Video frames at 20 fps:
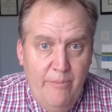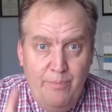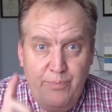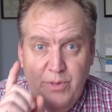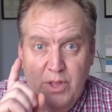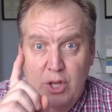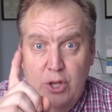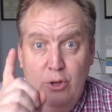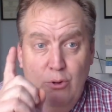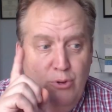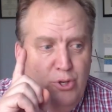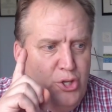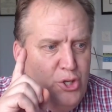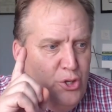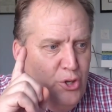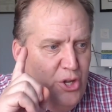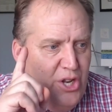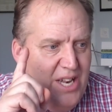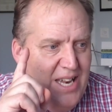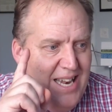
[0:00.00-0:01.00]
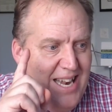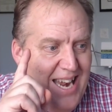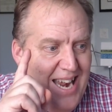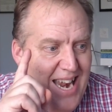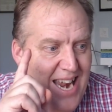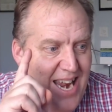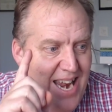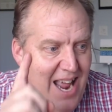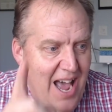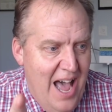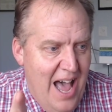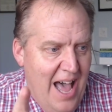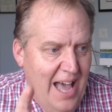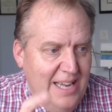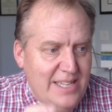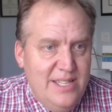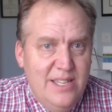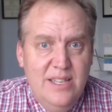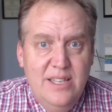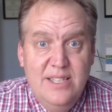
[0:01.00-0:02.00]
You should not
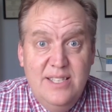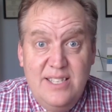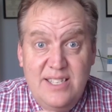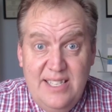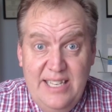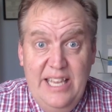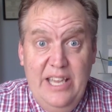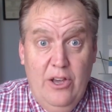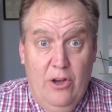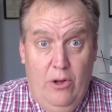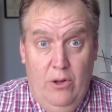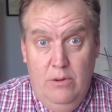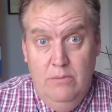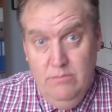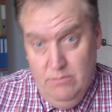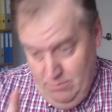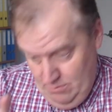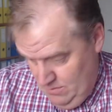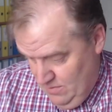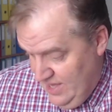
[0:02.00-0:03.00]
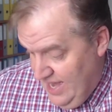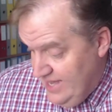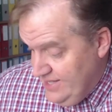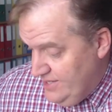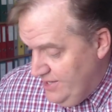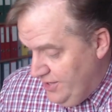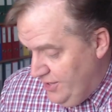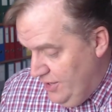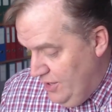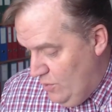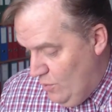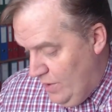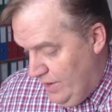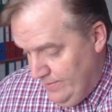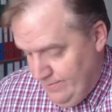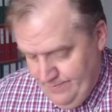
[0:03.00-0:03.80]
steal. That's a good one.